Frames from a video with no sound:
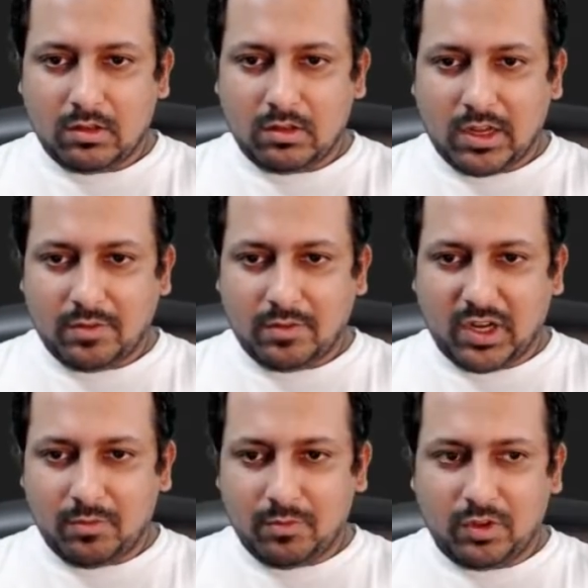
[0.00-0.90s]
that
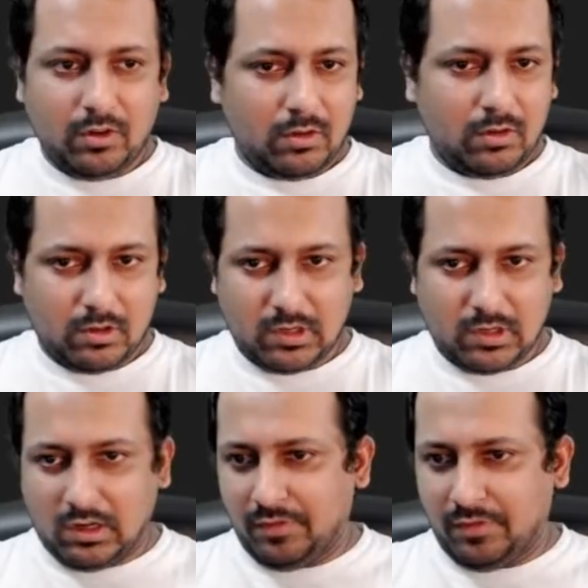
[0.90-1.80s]
becomes your
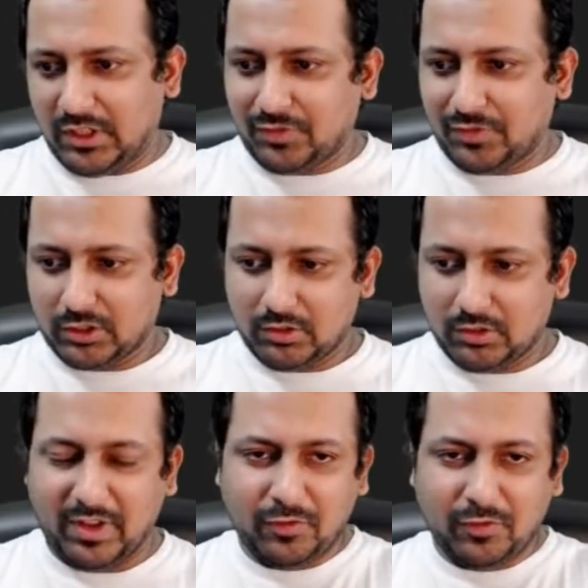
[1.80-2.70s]
fetch function.
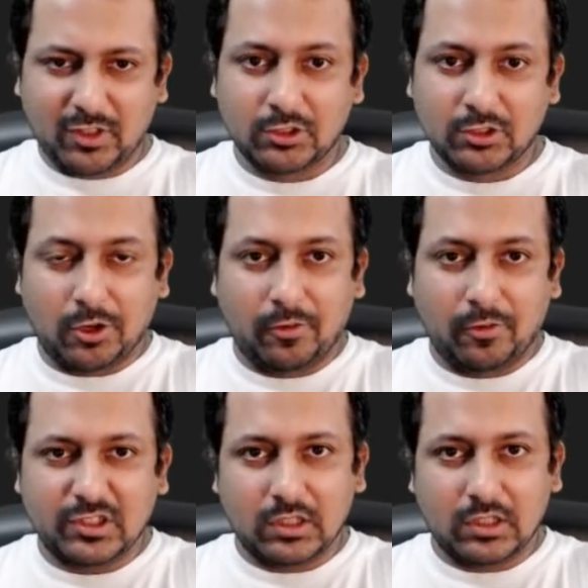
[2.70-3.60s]
So fetch function should
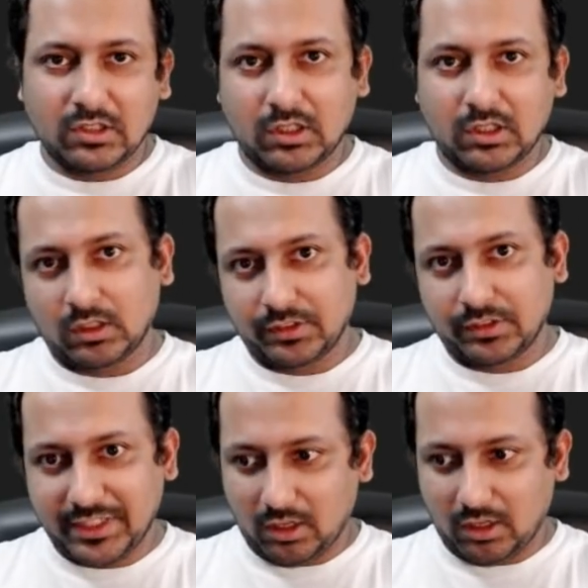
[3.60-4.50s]
return the
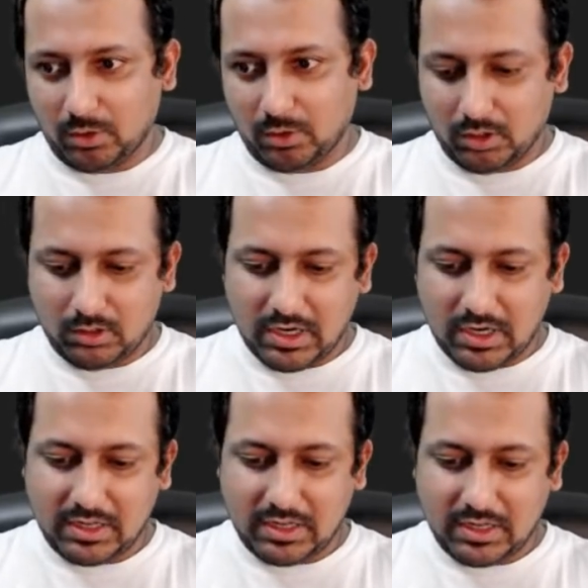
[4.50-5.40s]
data loader,
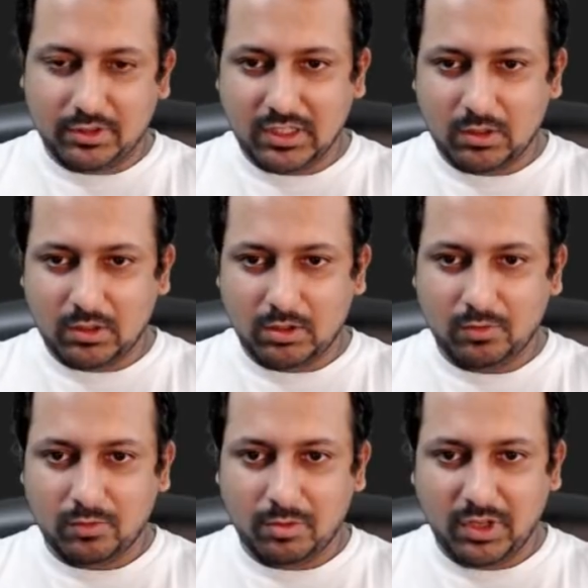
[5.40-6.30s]
and your data
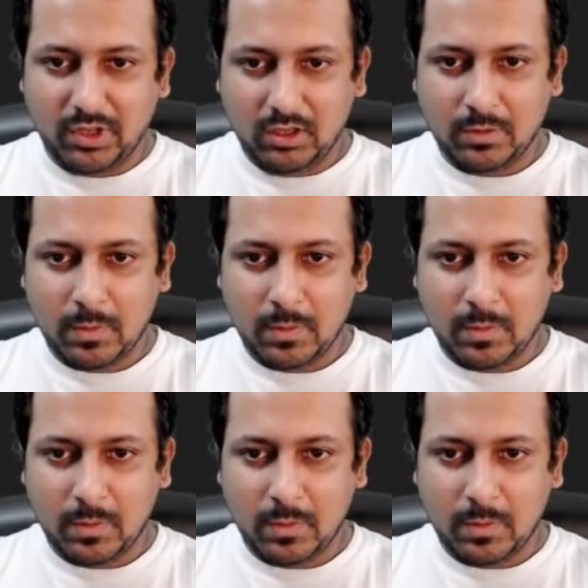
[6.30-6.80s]
loader will be